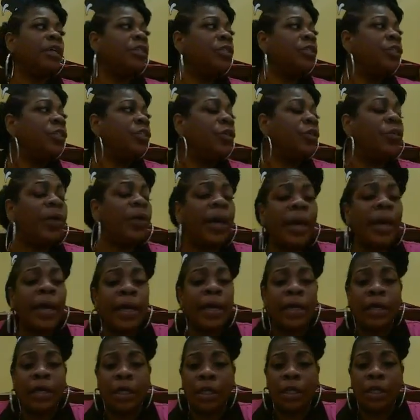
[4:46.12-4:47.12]
2
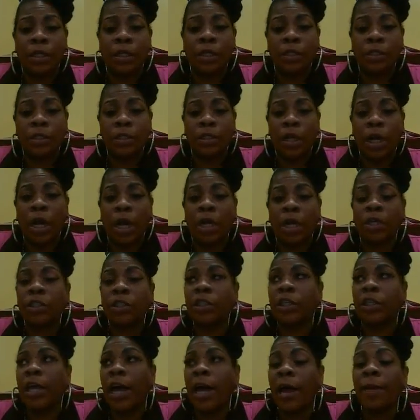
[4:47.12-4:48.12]
angles are
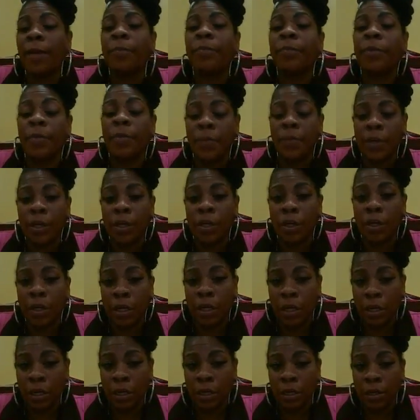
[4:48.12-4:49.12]

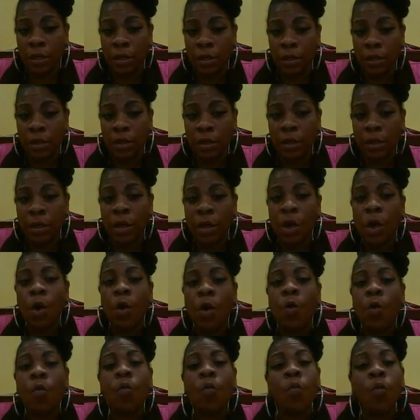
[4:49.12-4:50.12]
complementary.
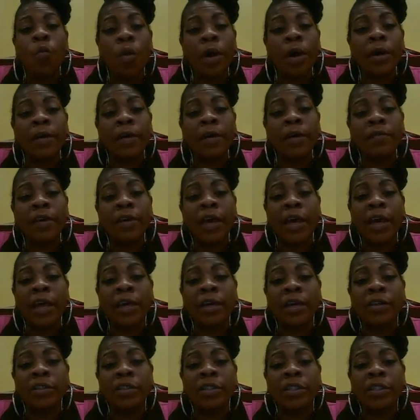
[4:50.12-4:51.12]
One of the
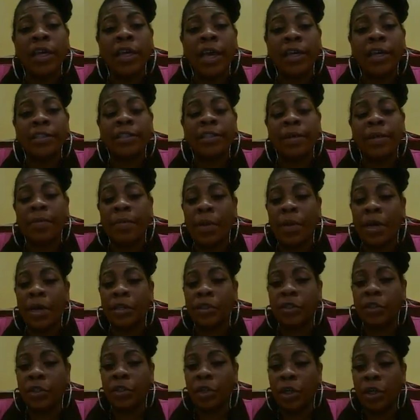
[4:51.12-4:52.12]
angles has a
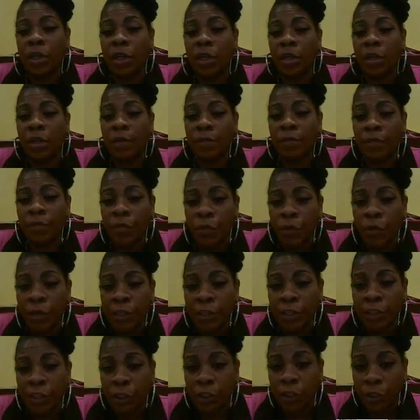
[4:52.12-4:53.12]
measure of
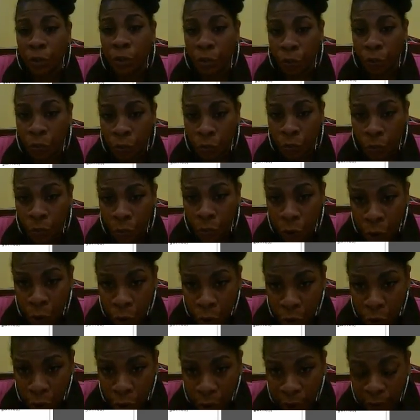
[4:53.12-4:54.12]
42
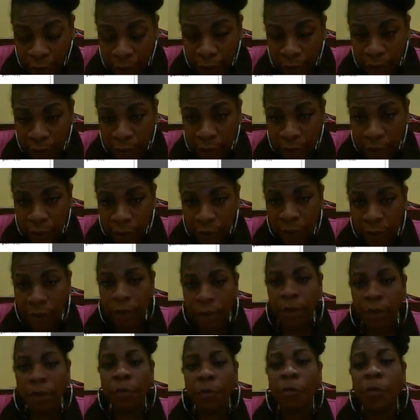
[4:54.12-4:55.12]
degrees.
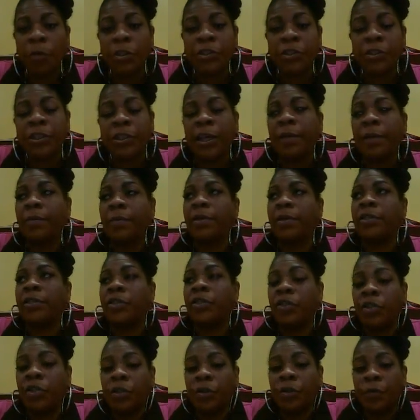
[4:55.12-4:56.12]
Which statement
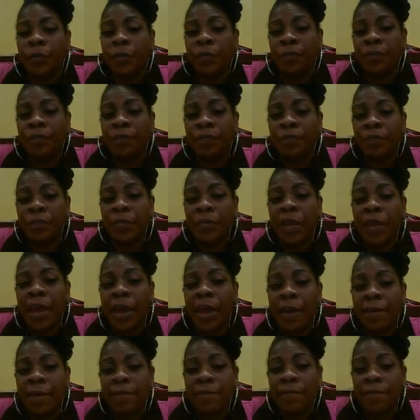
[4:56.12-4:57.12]
is true?
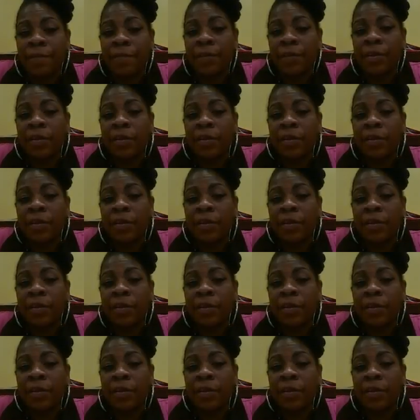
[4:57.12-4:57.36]
F.